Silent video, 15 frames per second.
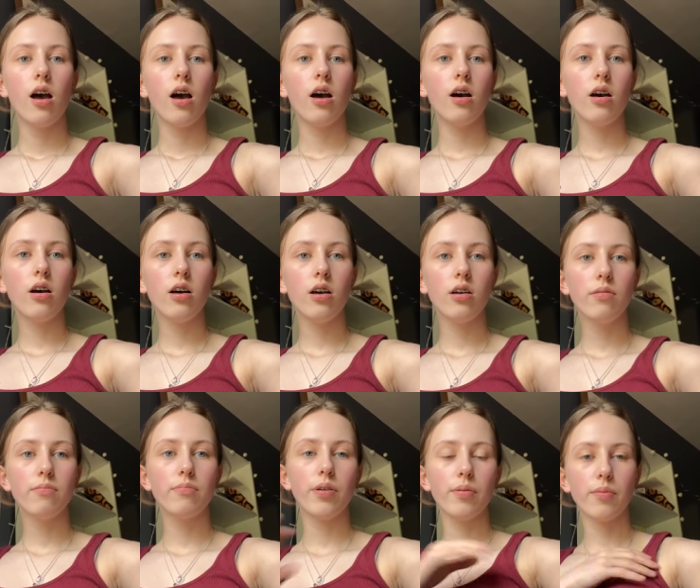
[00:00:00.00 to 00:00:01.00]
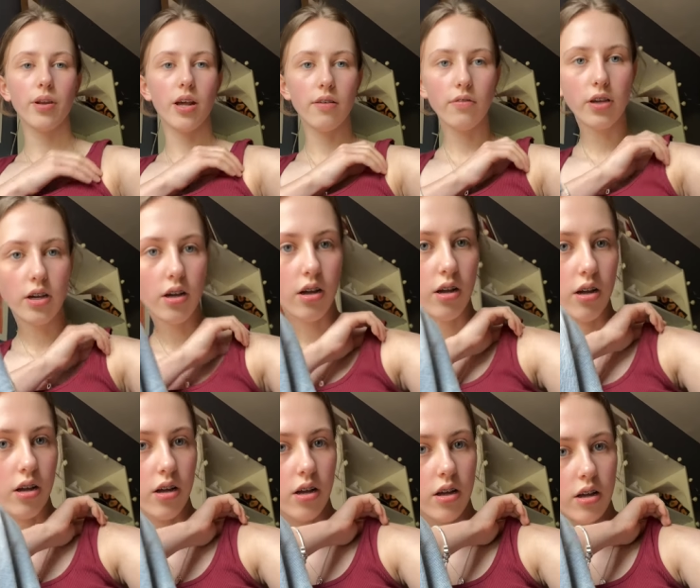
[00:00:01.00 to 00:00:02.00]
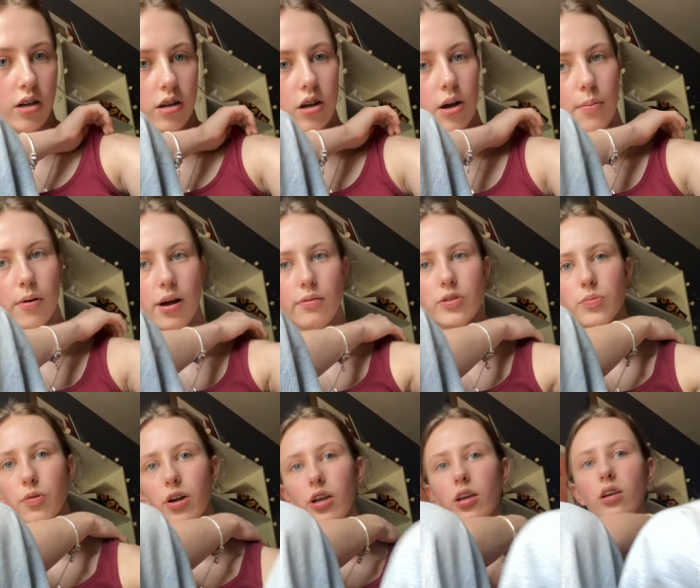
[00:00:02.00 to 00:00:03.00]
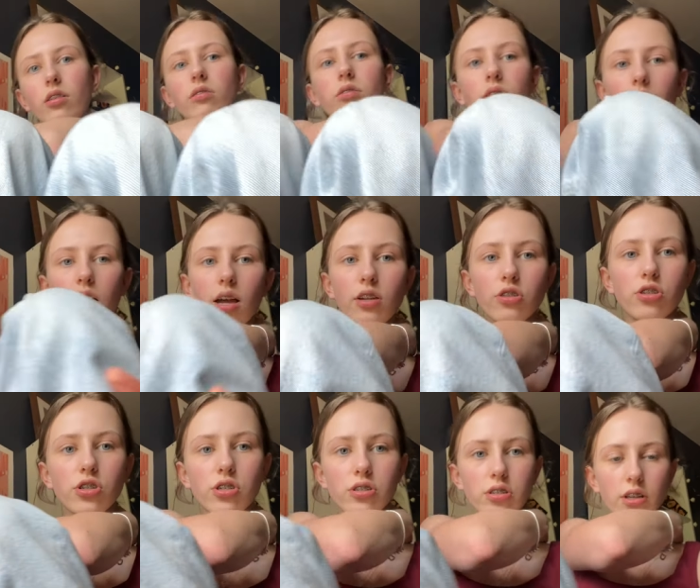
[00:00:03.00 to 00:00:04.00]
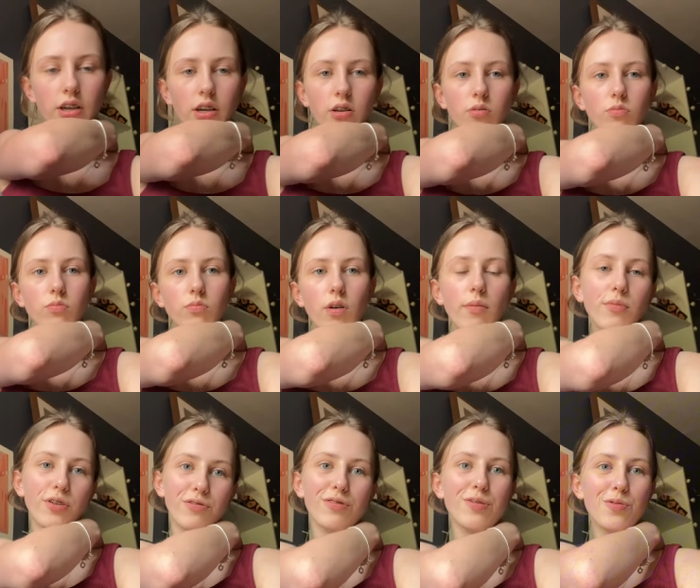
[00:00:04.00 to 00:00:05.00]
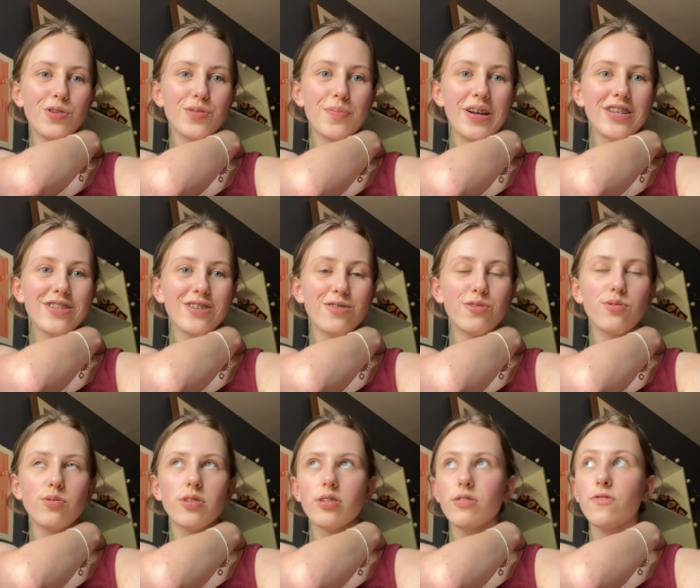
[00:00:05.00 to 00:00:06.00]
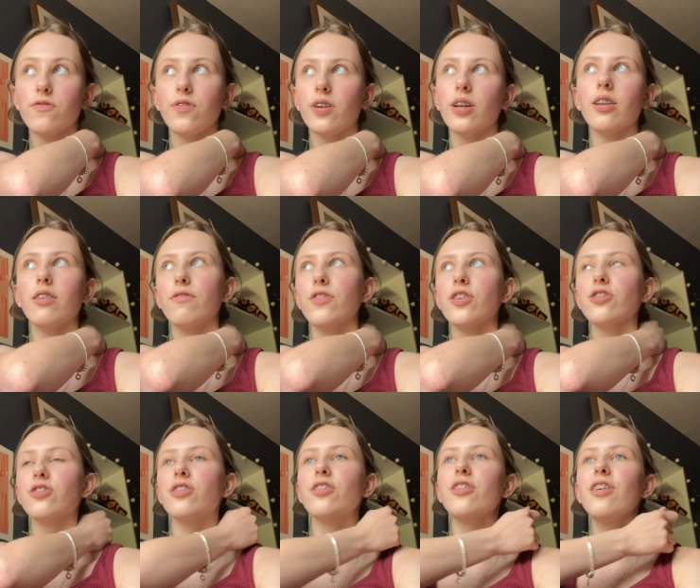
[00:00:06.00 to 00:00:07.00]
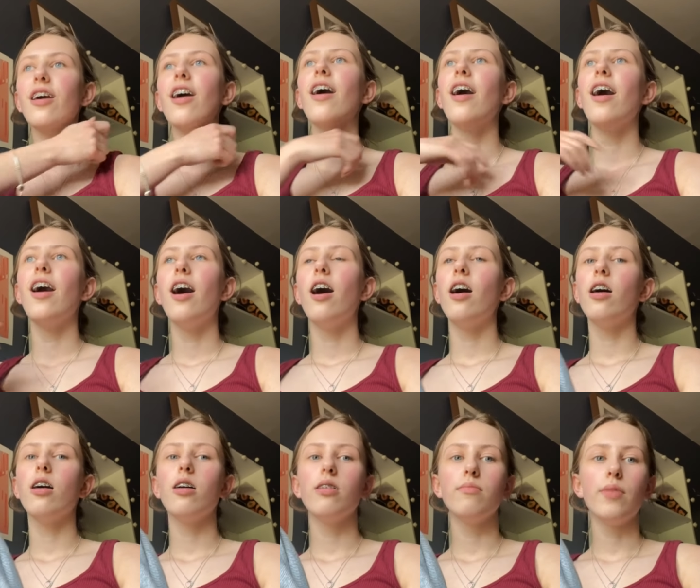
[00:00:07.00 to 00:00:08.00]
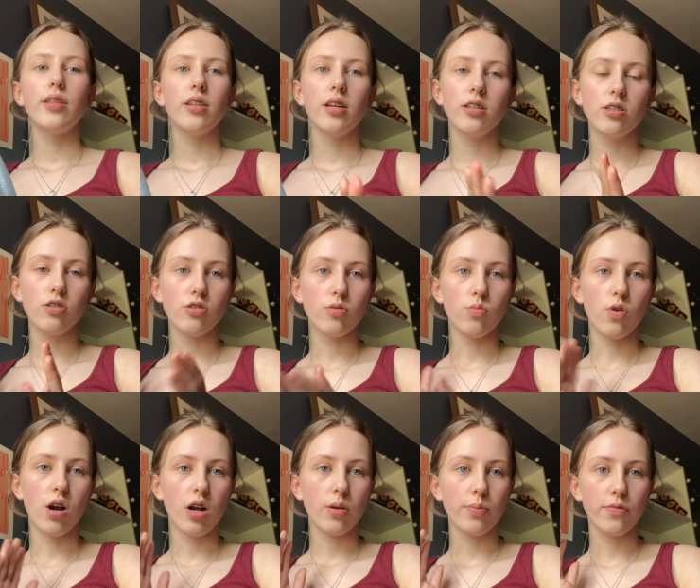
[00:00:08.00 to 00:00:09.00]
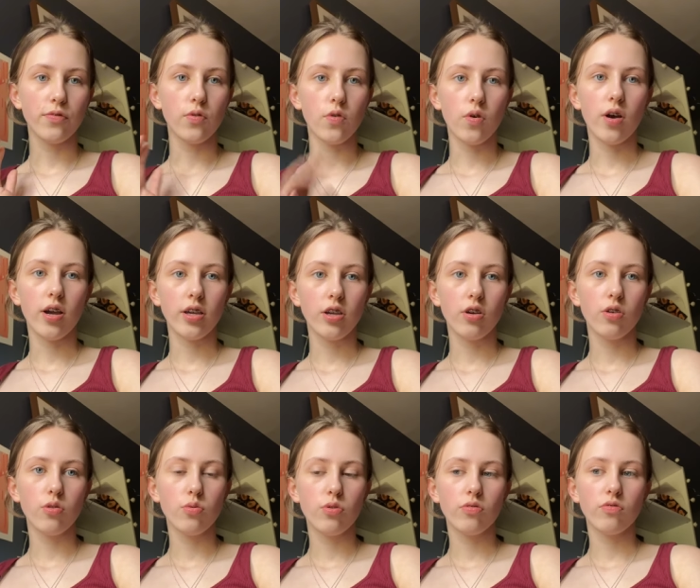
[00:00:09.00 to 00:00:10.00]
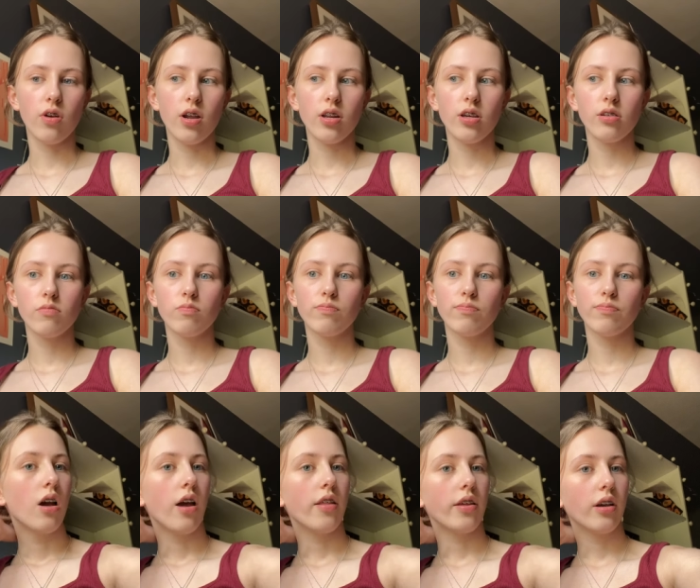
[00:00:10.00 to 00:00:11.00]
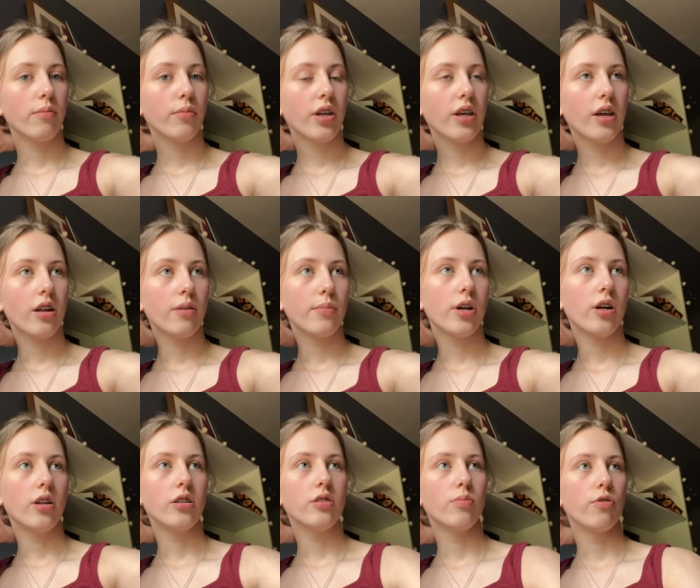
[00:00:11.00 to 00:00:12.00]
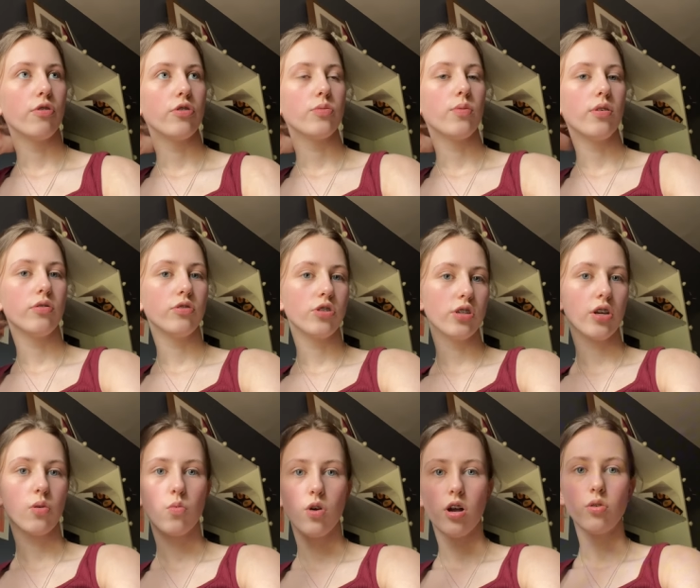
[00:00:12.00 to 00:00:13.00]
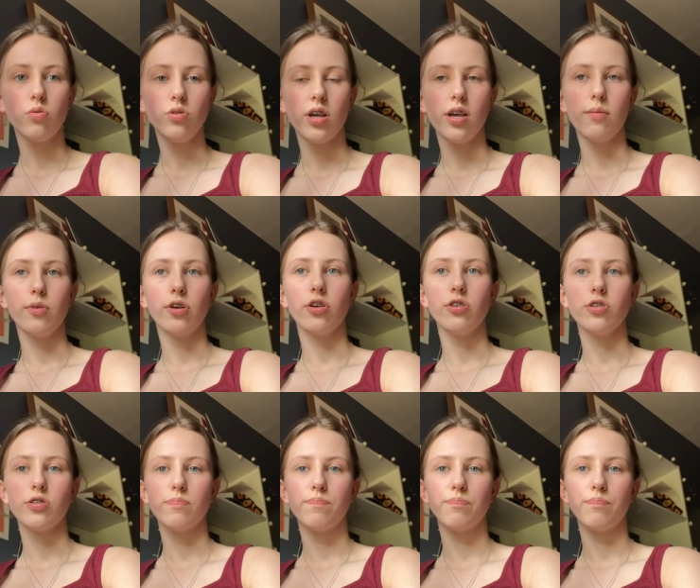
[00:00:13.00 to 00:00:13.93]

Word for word: Um, but I'm gonna have like a couple hours break and just like, I'm gonna rewatch Maxton Hall because I fucking love that show. Um, and then I need to do some work before I go riding. I think I'm gonna get up early tomorrow as well and just like work all day because